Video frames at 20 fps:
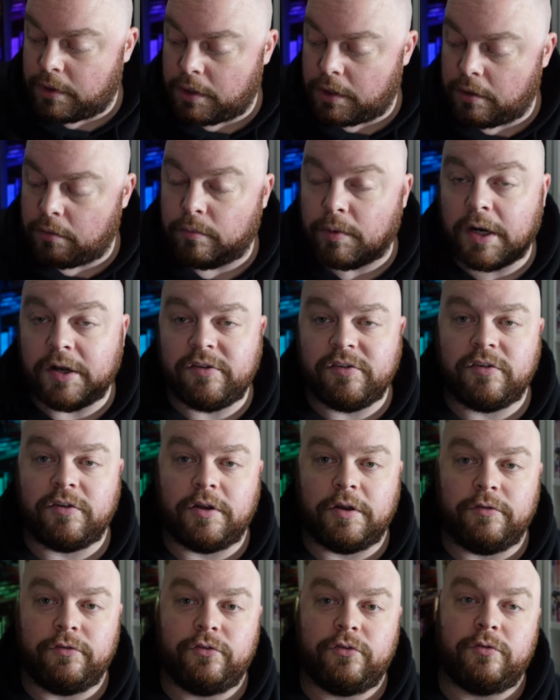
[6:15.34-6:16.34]
Right
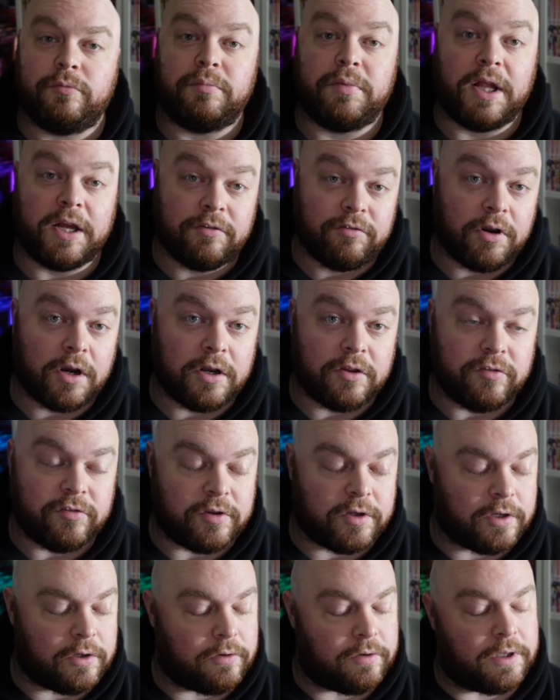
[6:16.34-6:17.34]
Stuff's Black Friday
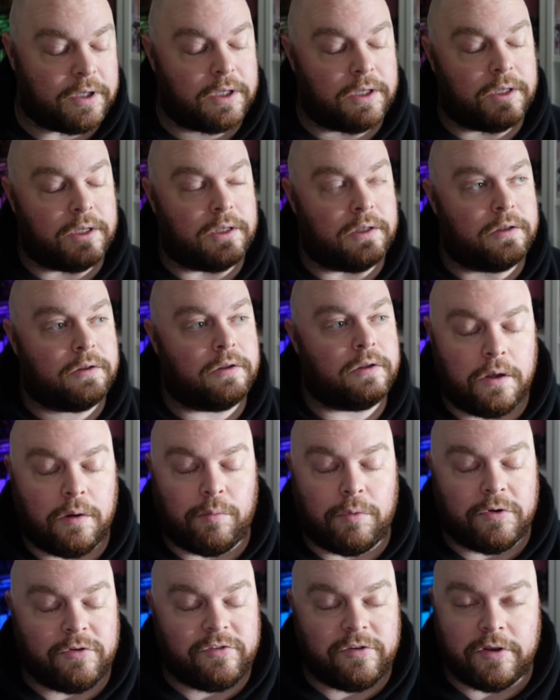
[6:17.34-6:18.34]
sale, and I
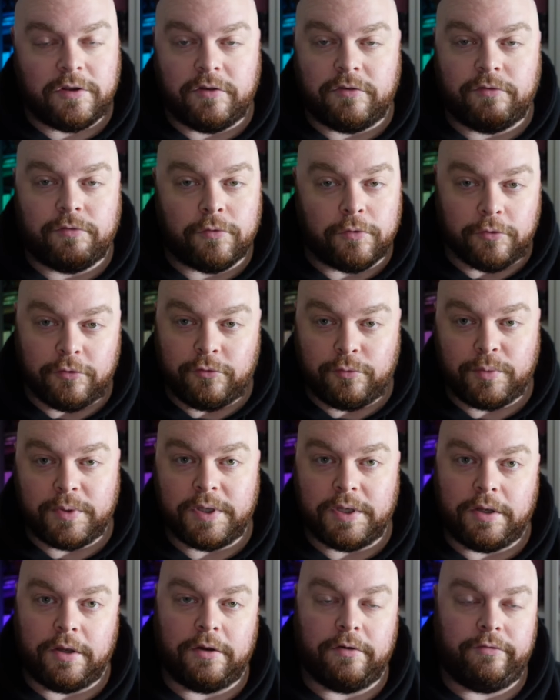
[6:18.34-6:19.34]
want to say the first
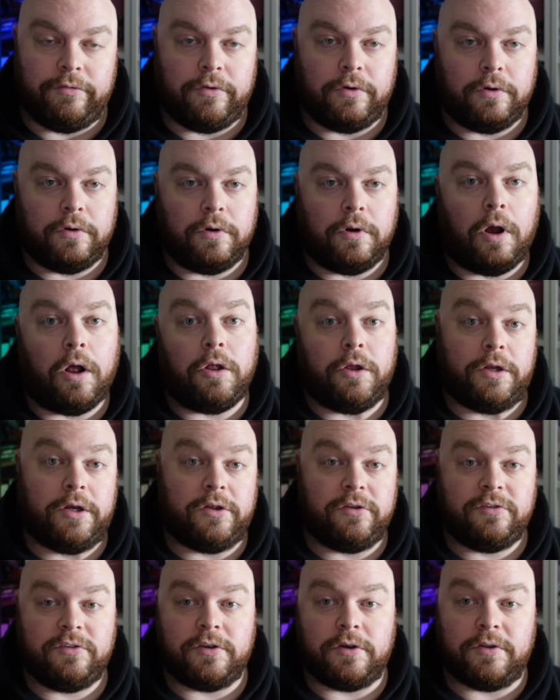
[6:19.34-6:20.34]
week of their holiday
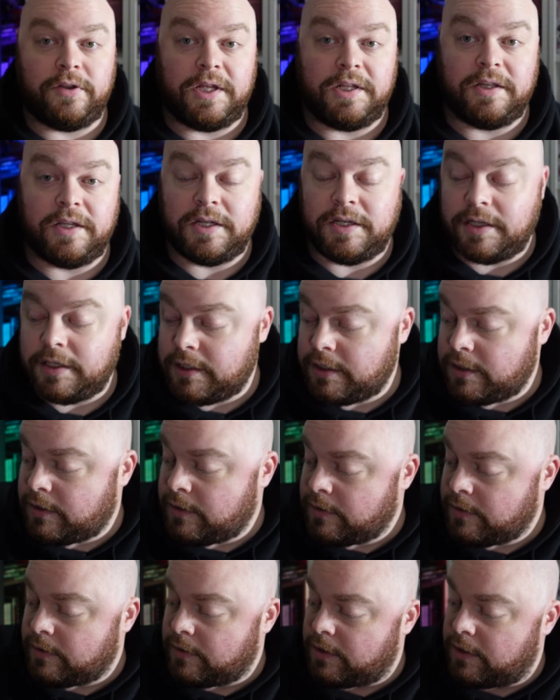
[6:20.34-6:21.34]
sale that they did.
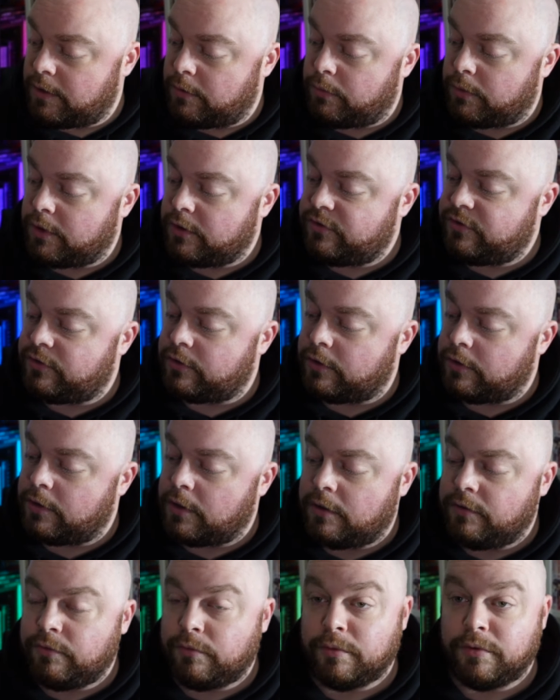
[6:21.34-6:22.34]
And we're going to start it
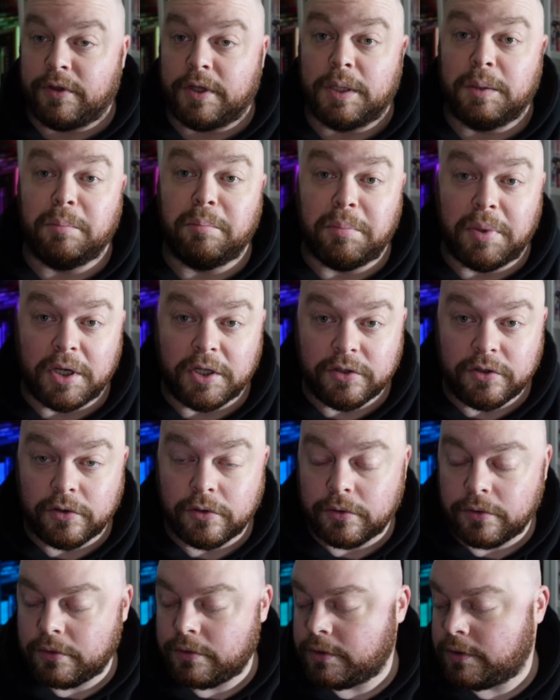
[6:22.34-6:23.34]
off with a
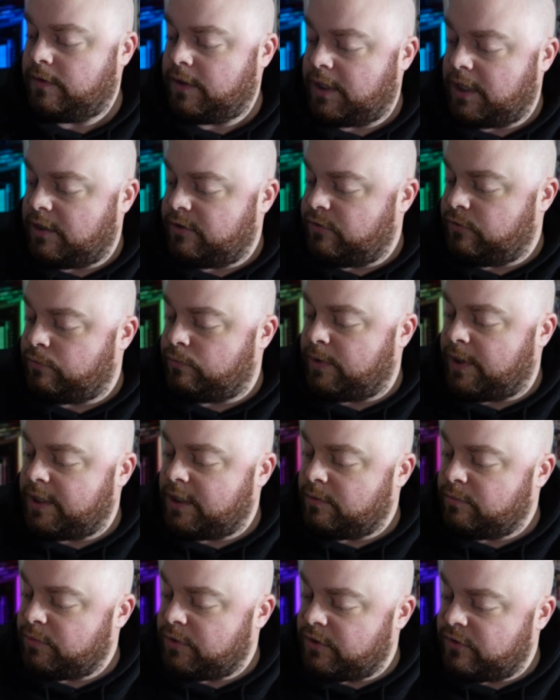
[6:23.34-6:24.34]
bundle that I just
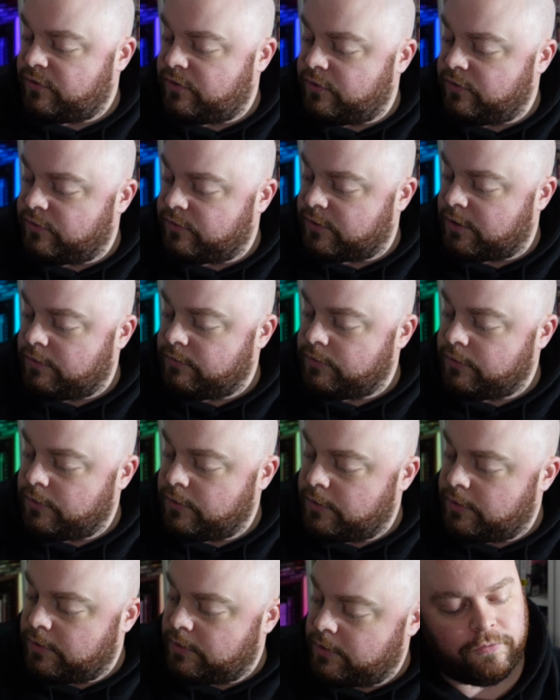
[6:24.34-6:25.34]
randomly
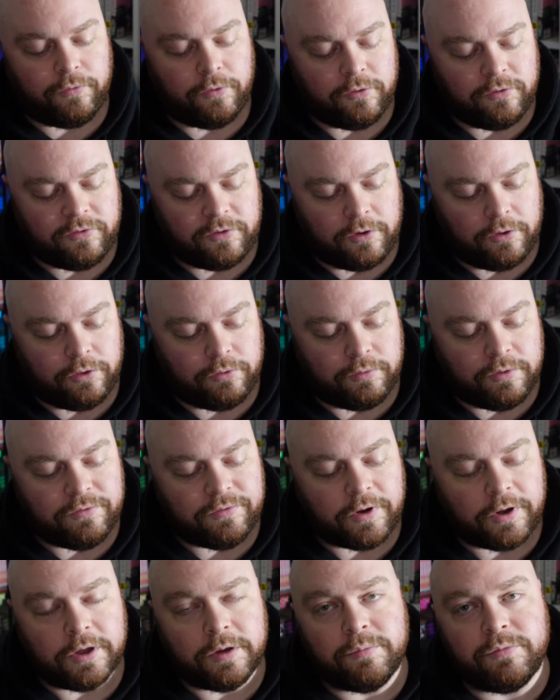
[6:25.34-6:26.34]
discovered. First 3
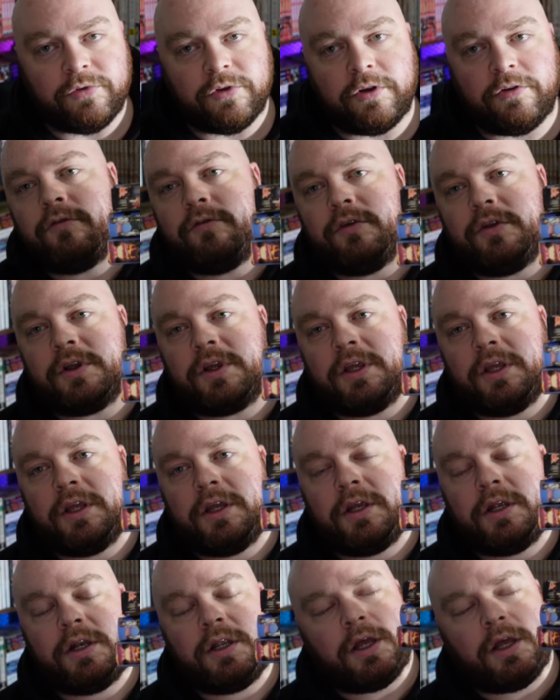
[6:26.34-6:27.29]
volumes of For the Kid